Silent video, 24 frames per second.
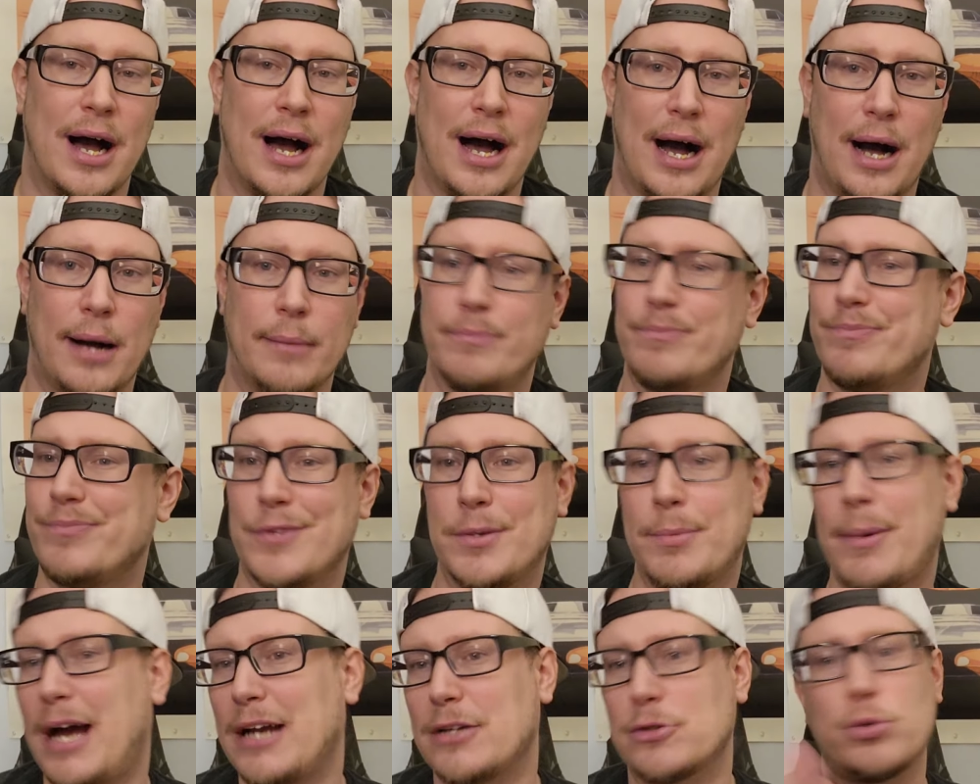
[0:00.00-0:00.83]

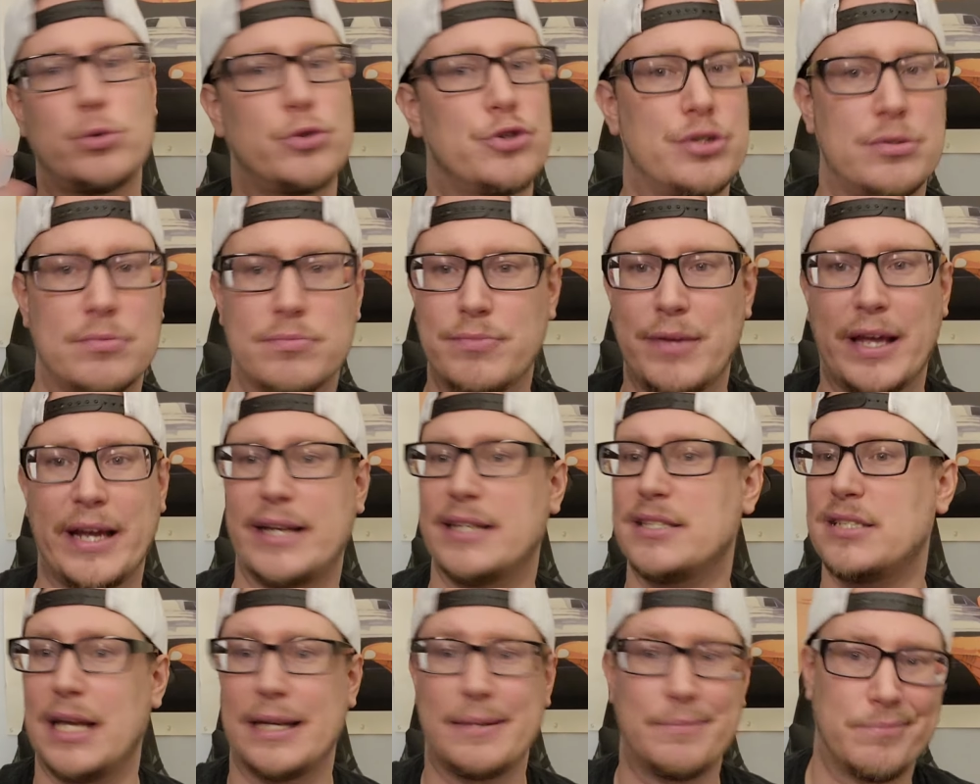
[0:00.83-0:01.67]
You might as well just, like
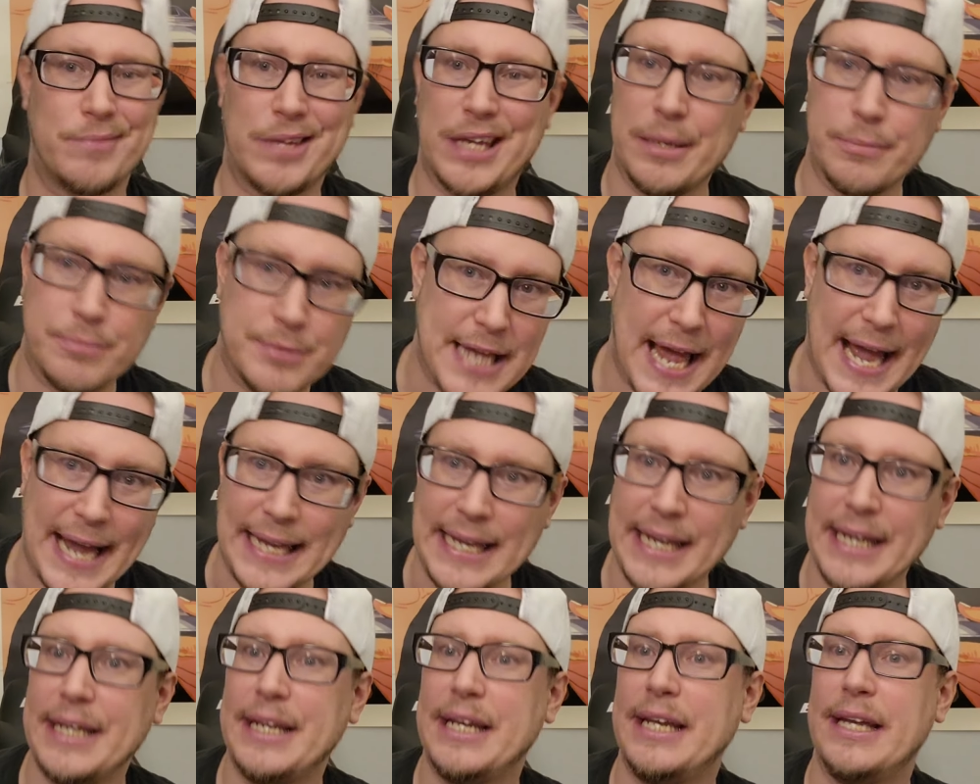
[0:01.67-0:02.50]
I said, keep Zach
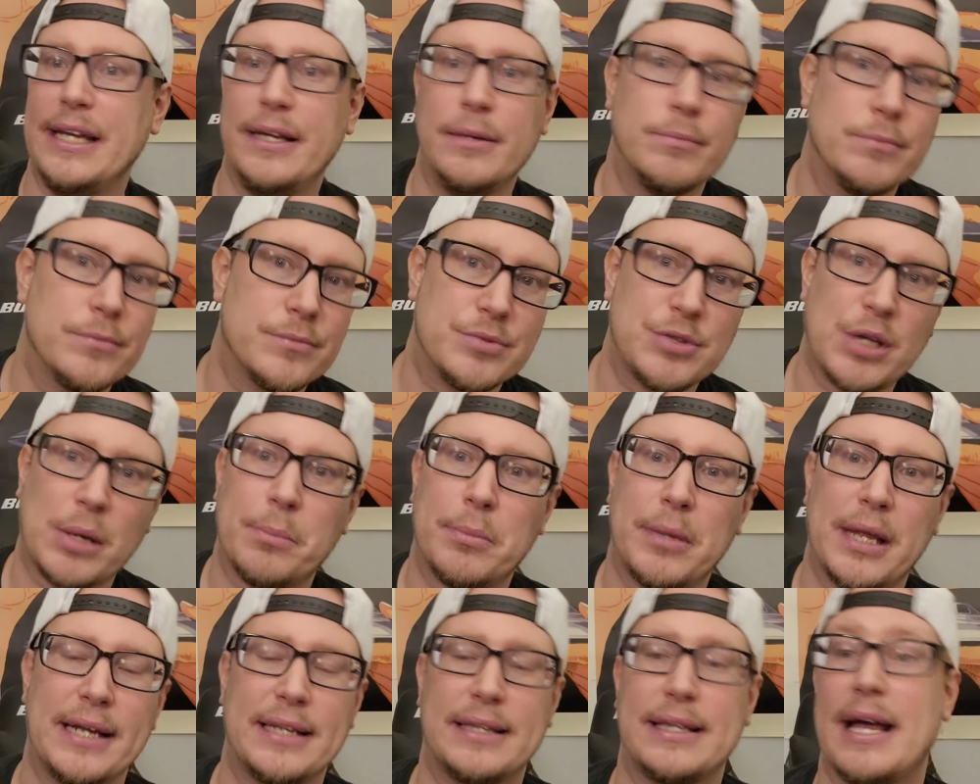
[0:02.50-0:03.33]
Edey,
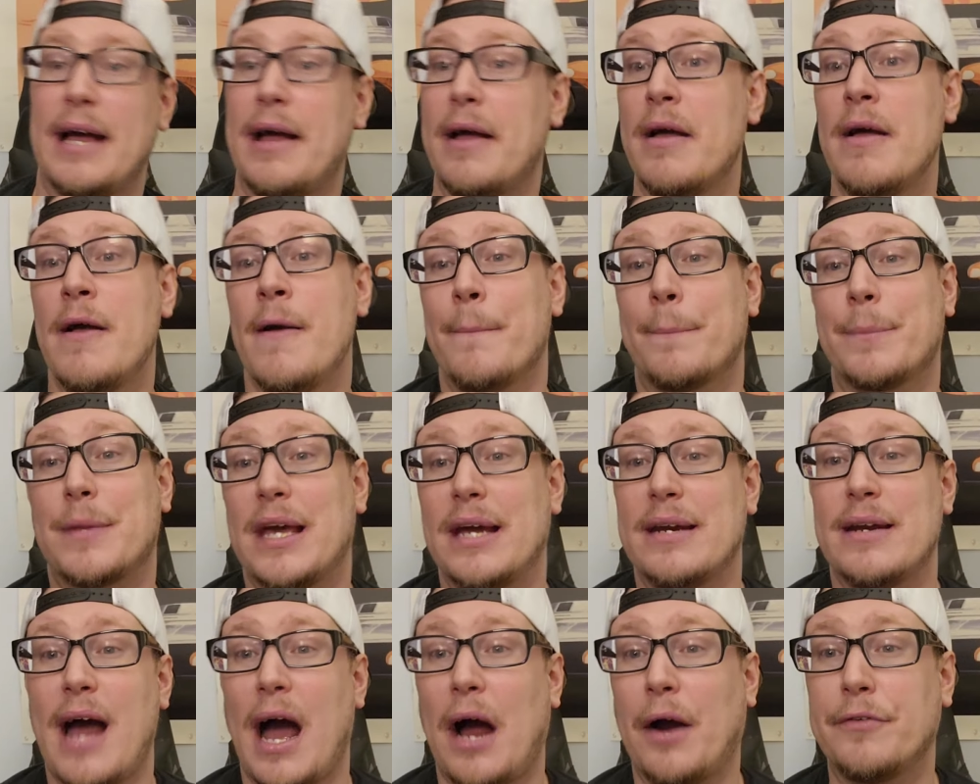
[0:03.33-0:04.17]
something like that.
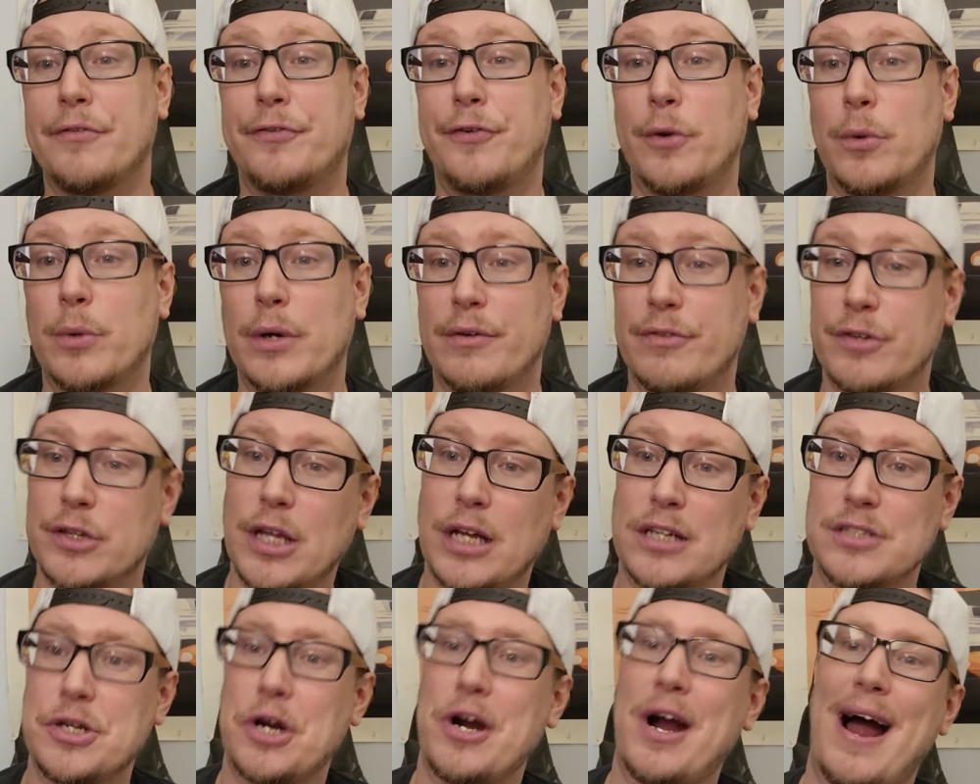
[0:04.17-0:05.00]
Again, how do you feel? Whatever your
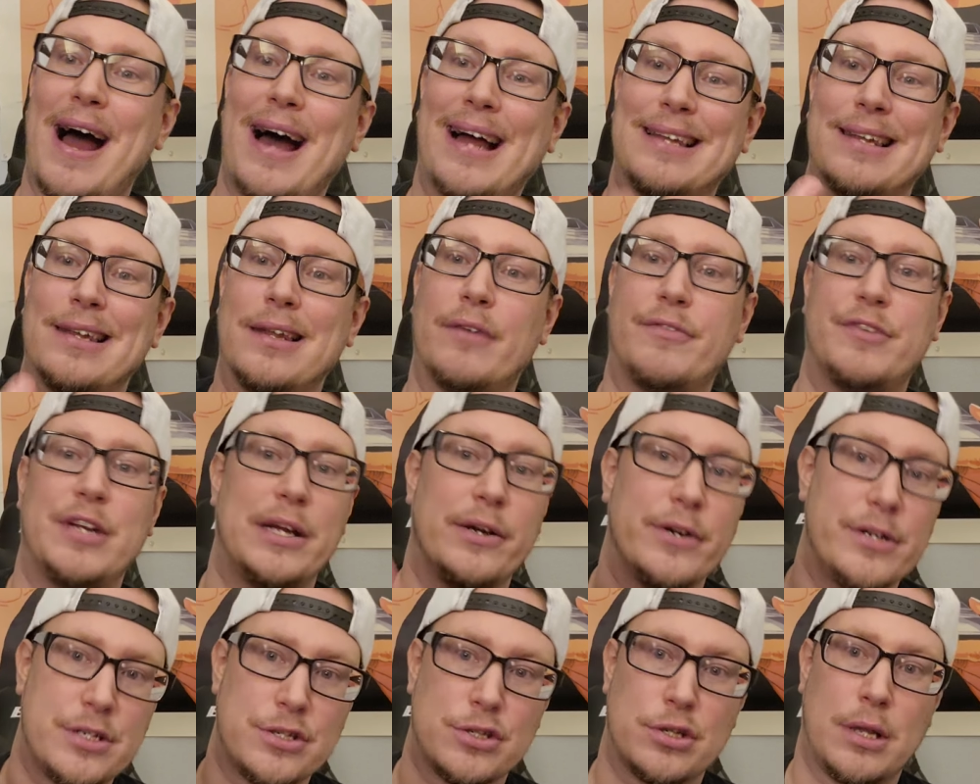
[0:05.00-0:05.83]
thoughts are, I'd love to
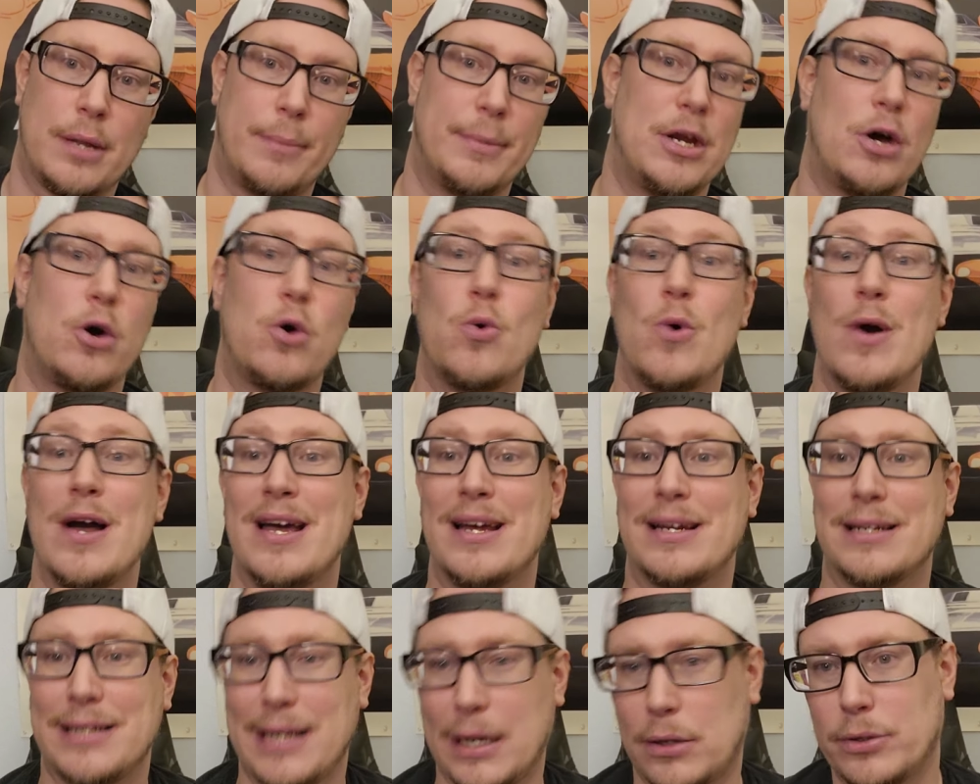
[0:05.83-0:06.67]
hear it. So let me know
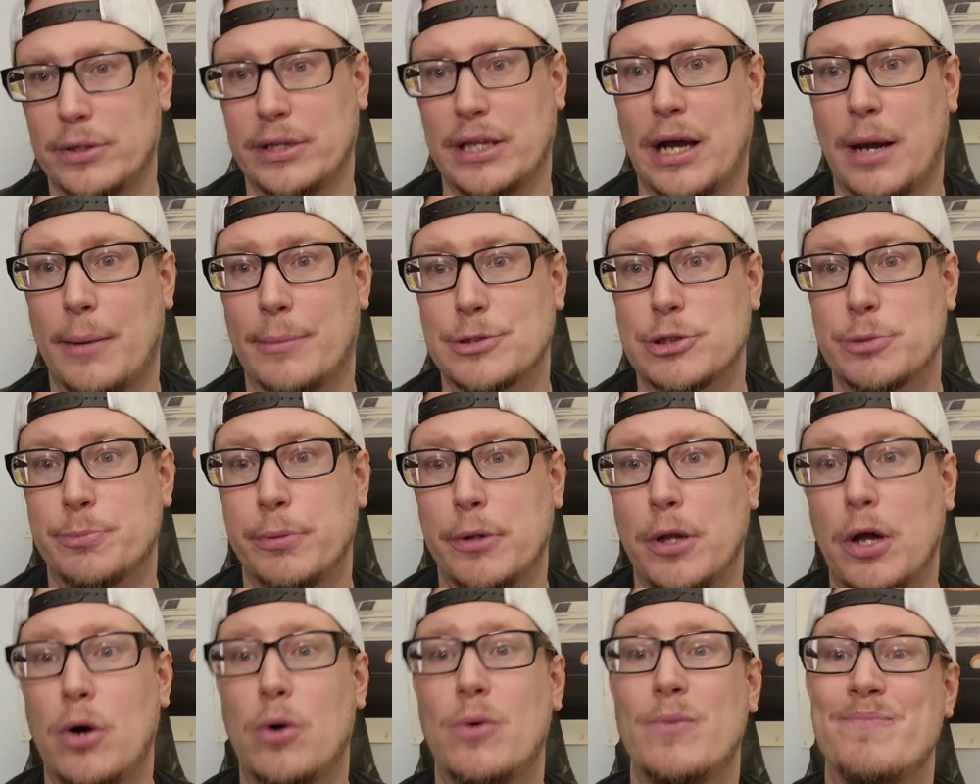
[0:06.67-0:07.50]
down in the comments
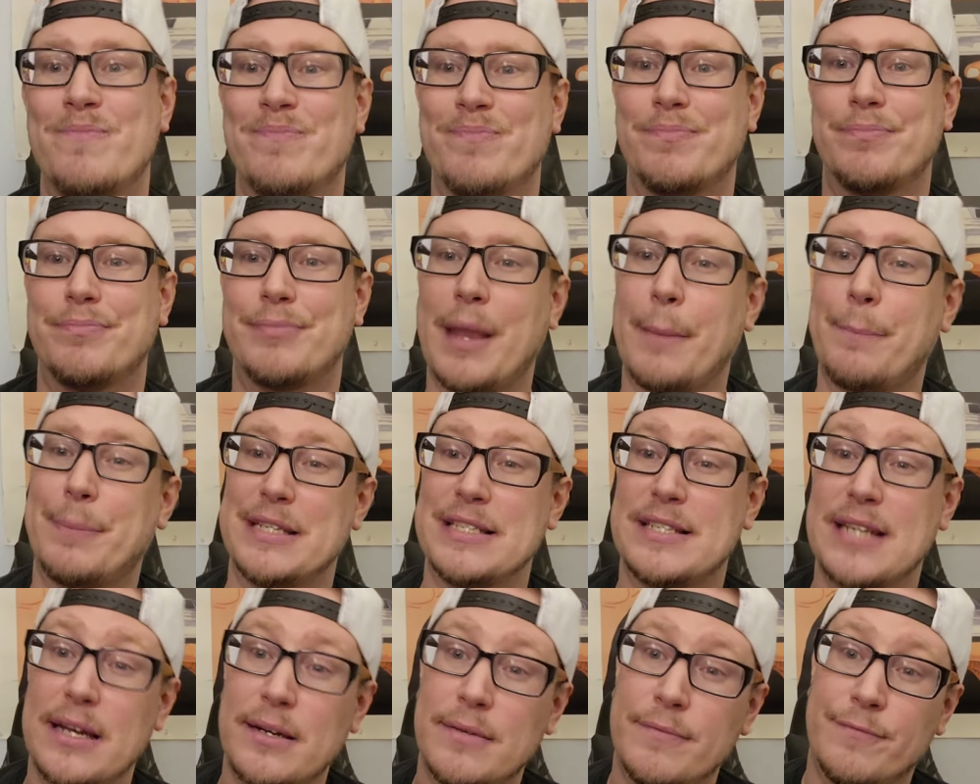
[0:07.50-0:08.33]
below. That
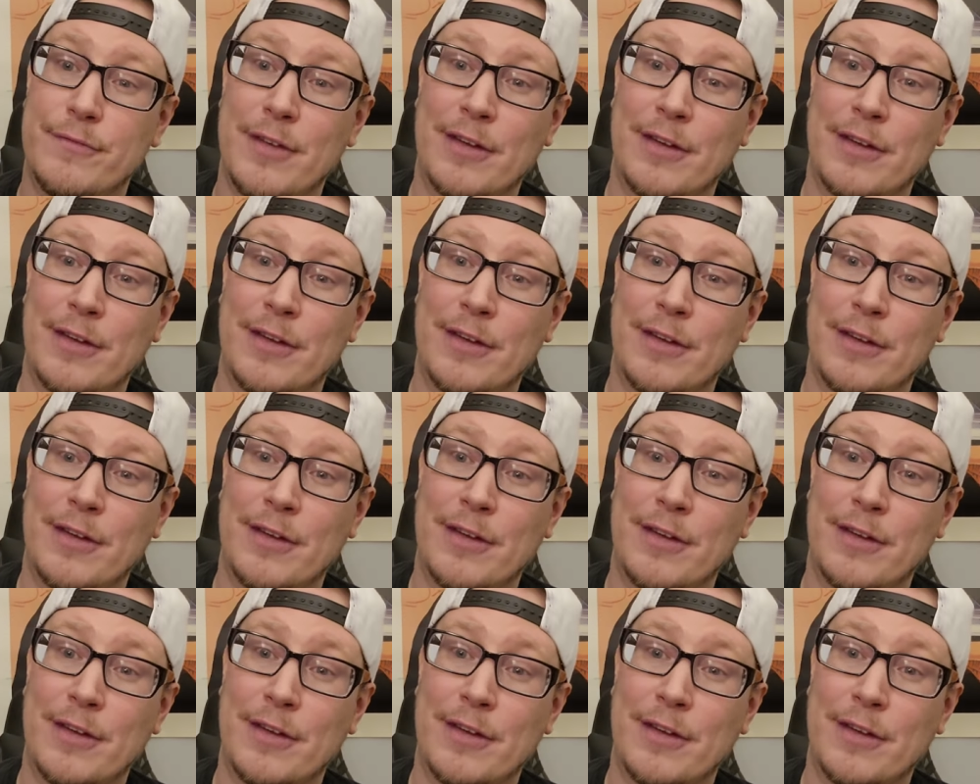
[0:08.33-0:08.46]
being said,